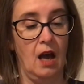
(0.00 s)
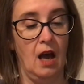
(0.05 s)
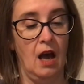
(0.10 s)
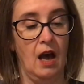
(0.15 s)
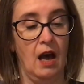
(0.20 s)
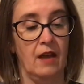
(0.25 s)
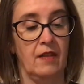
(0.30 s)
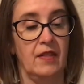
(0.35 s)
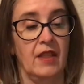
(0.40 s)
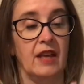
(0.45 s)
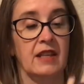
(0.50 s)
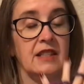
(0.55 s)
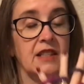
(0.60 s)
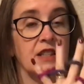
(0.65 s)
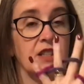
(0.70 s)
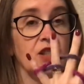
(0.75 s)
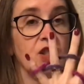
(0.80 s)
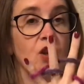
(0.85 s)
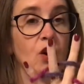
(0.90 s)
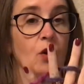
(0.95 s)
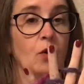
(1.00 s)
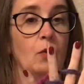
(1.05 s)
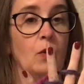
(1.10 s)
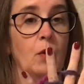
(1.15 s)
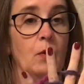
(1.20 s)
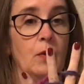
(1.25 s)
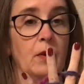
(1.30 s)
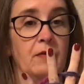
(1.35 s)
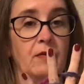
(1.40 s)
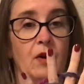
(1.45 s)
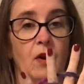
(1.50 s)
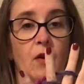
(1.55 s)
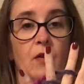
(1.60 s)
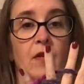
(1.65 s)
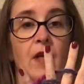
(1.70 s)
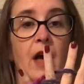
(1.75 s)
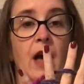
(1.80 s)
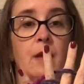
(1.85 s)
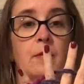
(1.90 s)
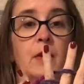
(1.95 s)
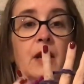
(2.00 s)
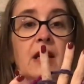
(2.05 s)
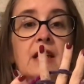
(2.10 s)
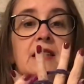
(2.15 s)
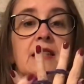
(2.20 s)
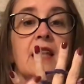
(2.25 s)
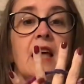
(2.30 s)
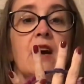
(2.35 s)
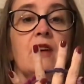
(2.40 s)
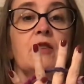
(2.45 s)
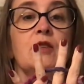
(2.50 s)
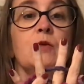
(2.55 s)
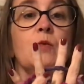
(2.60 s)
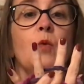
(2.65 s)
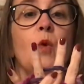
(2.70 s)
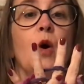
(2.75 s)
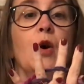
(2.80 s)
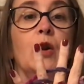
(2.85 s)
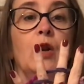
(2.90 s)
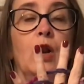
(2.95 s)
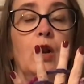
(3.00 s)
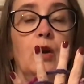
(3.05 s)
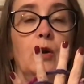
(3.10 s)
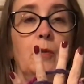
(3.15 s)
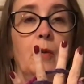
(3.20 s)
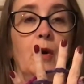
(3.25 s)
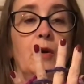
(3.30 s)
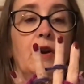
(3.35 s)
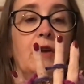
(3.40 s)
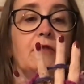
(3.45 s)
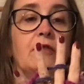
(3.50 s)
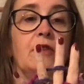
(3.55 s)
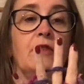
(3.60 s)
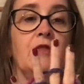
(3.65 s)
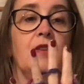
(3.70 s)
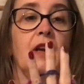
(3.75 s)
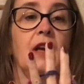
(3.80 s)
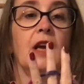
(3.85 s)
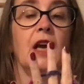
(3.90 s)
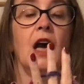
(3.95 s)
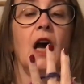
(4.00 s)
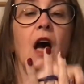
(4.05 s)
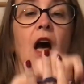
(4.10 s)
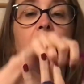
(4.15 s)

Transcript: and that is not what we've got there because there is 1 loop on every finger.